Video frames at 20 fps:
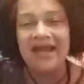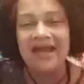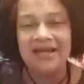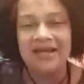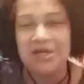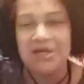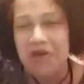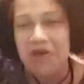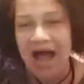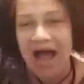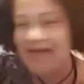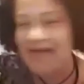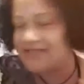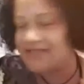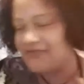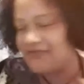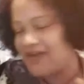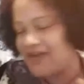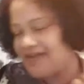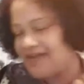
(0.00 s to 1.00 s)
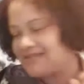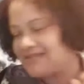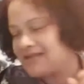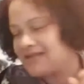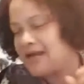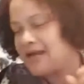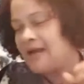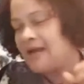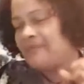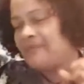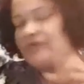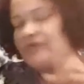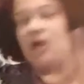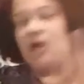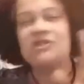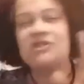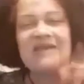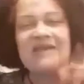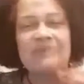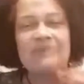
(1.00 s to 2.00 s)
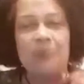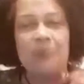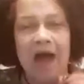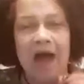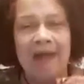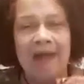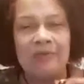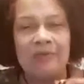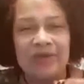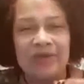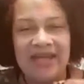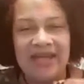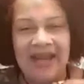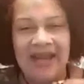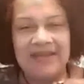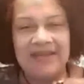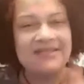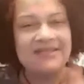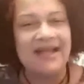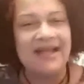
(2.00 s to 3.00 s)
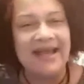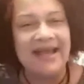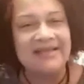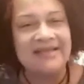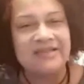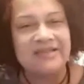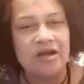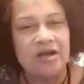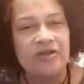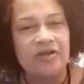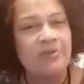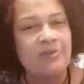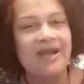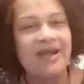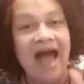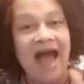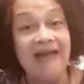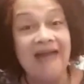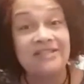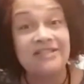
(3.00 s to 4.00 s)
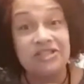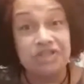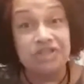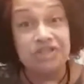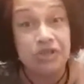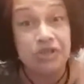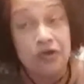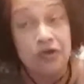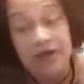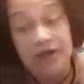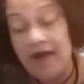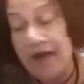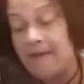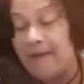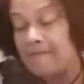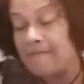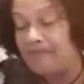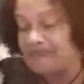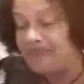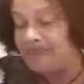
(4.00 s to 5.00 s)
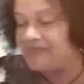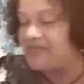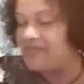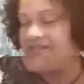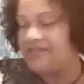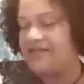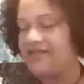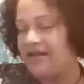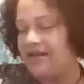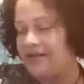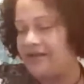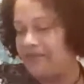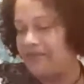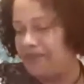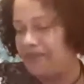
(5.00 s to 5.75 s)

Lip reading: in you guys' face. I also have a problem with candies. I can't suck on them. Got to chew them. Just saying.